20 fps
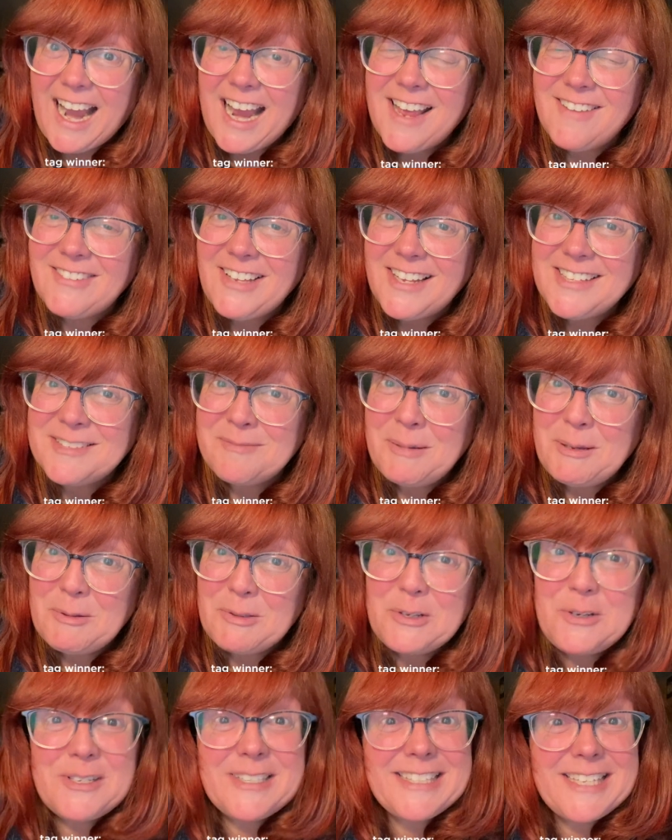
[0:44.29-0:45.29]
I have lots of
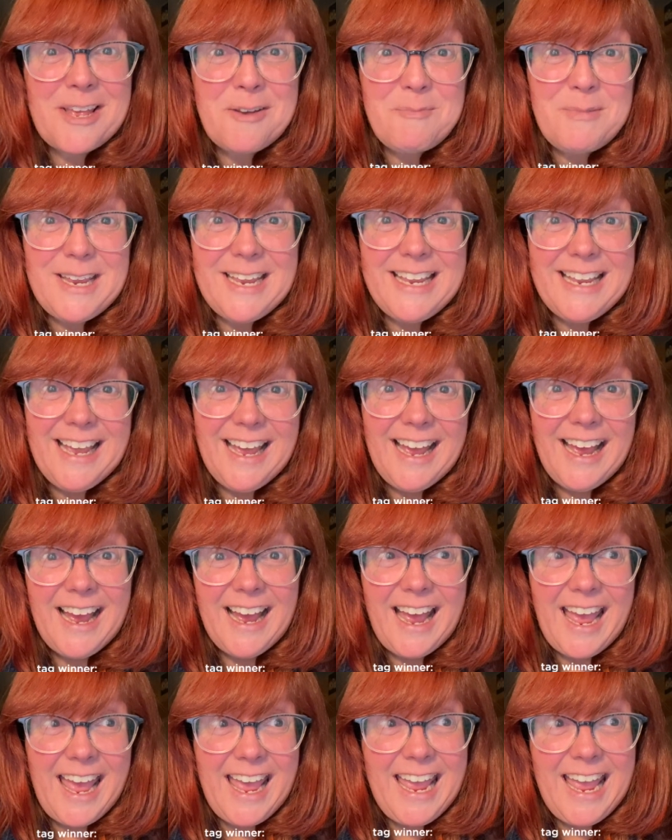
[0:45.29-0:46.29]
people who send me,
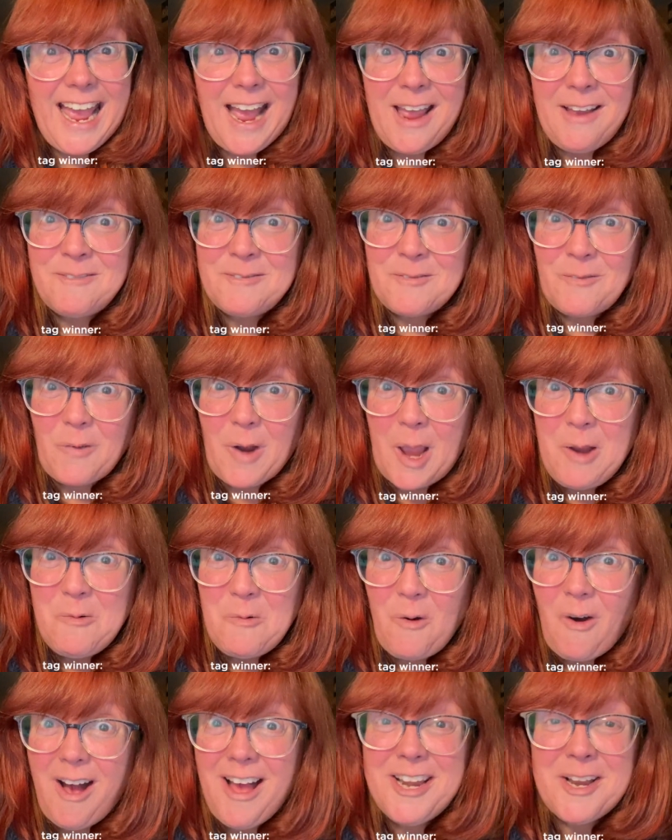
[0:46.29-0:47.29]
"Hey, I'm I
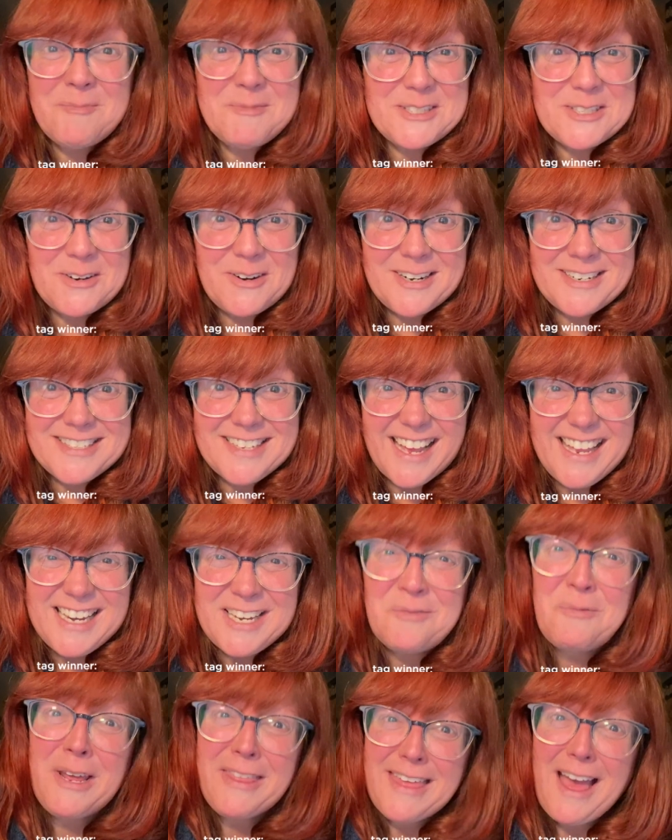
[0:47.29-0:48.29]
want, I'm so
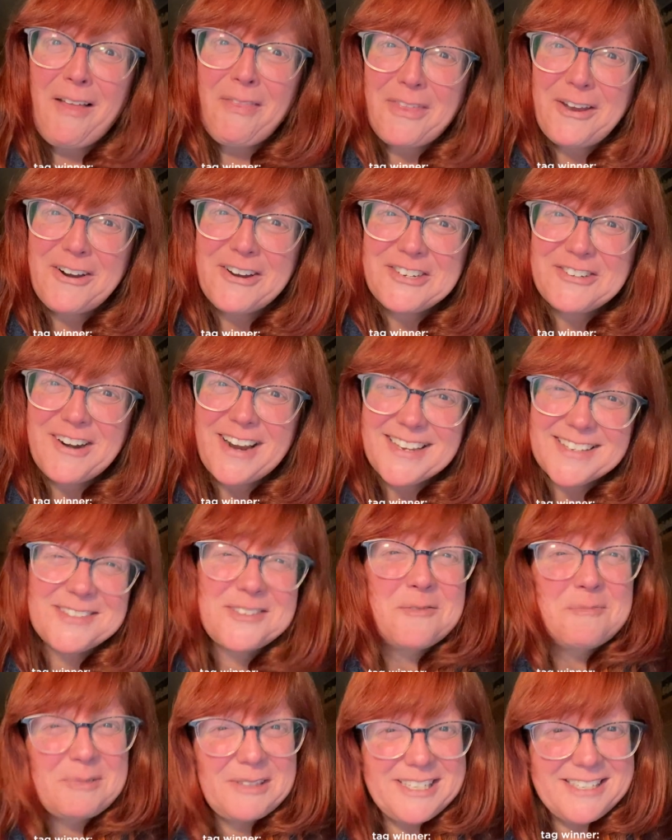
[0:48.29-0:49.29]
excited" without their address.
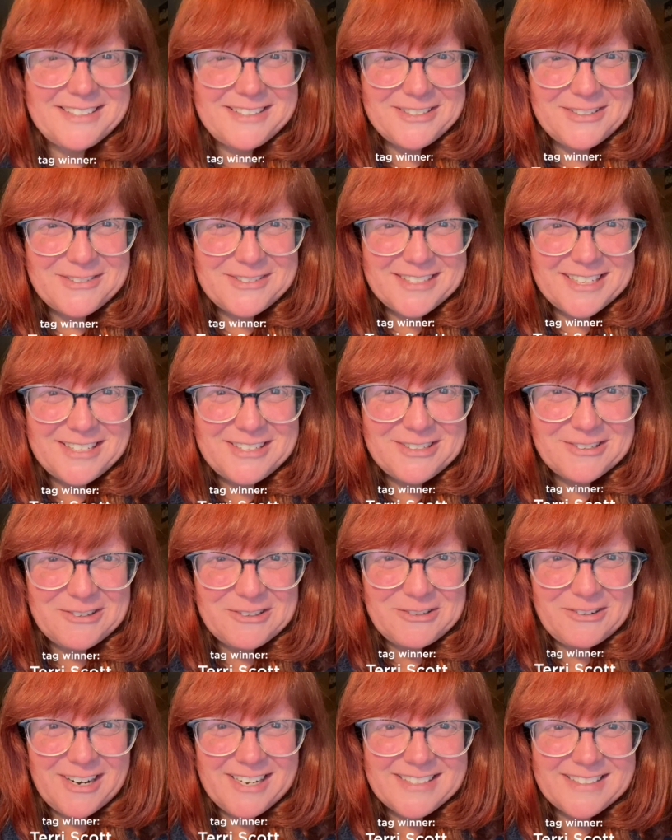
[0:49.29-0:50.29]
So please do send your
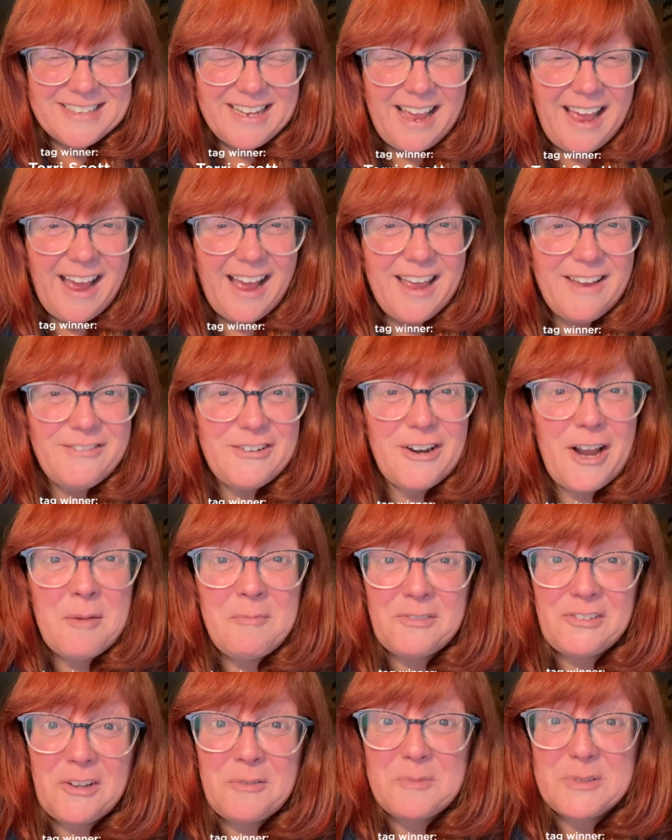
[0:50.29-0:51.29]
address. I have your
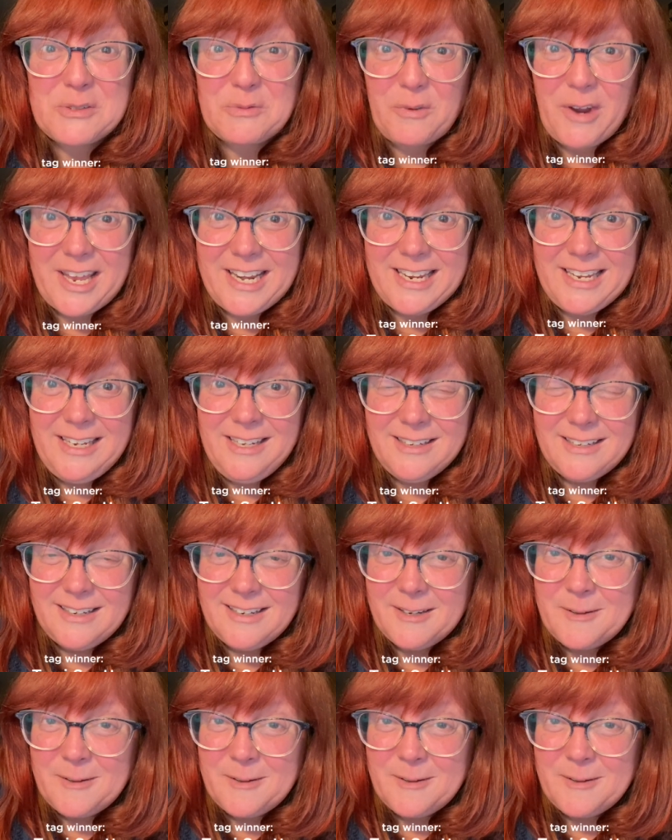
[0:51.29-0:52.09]
envelopes ready.